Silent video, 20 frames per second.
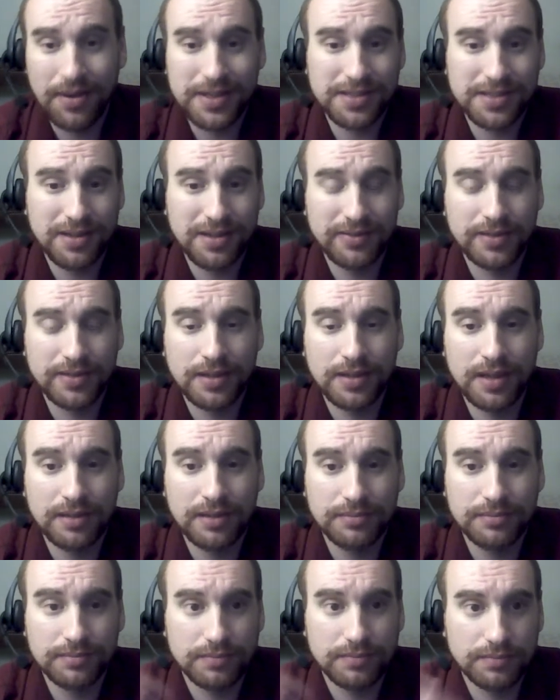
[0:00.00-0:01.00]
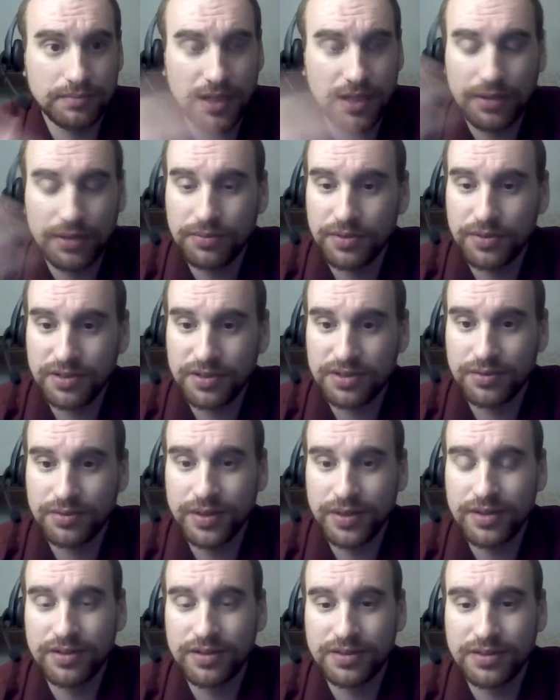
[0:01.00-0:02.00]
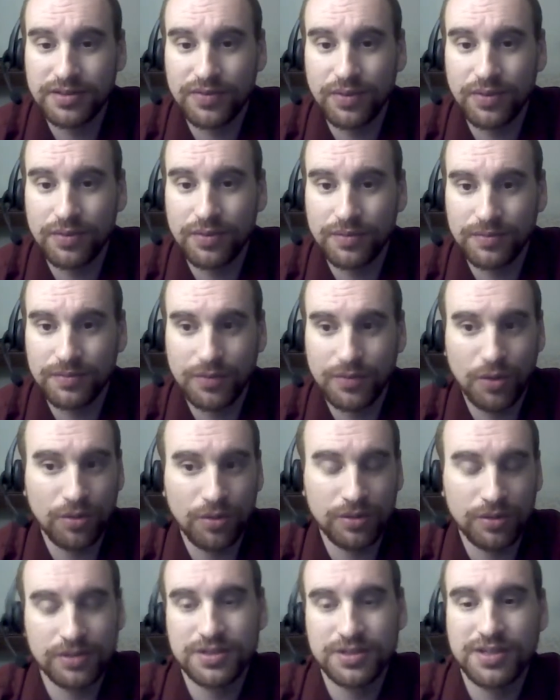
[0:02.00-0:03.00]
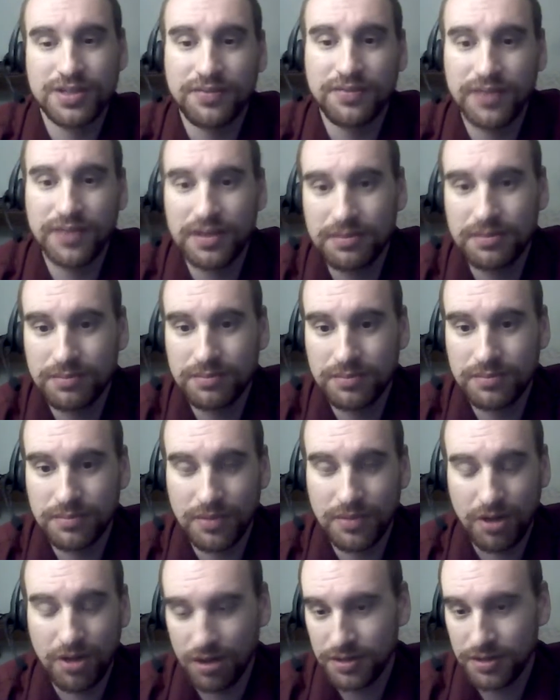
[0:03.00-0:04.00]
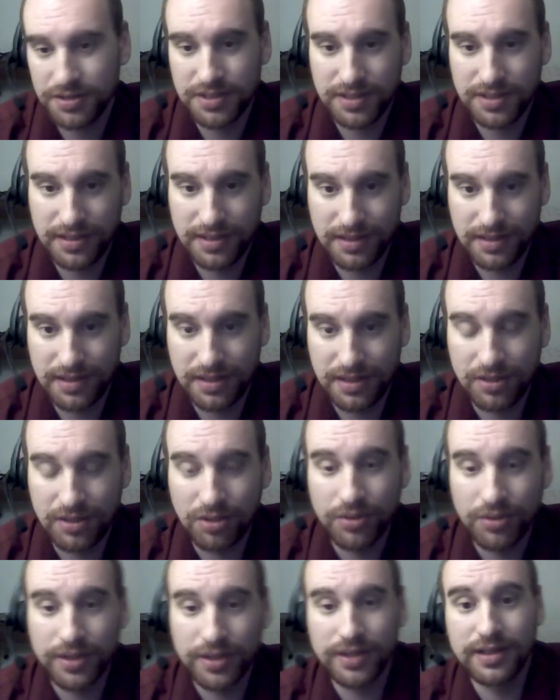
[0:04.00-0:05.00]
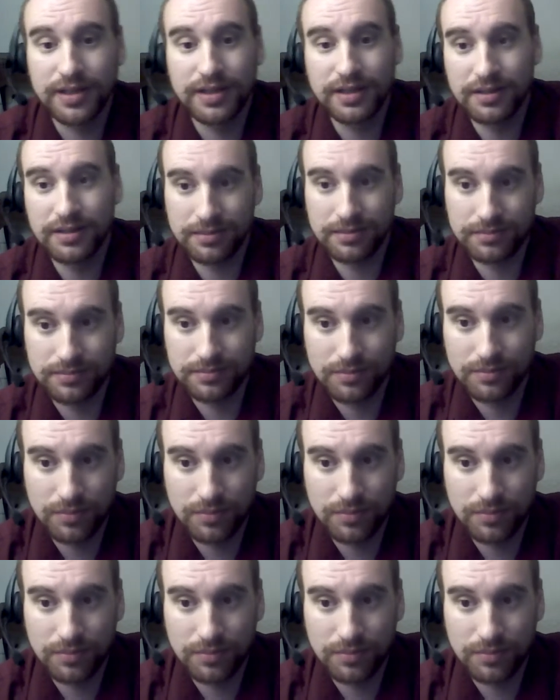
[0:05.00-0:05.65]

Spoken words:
I still have to get, there's 3 years of horror stuff that aren't included in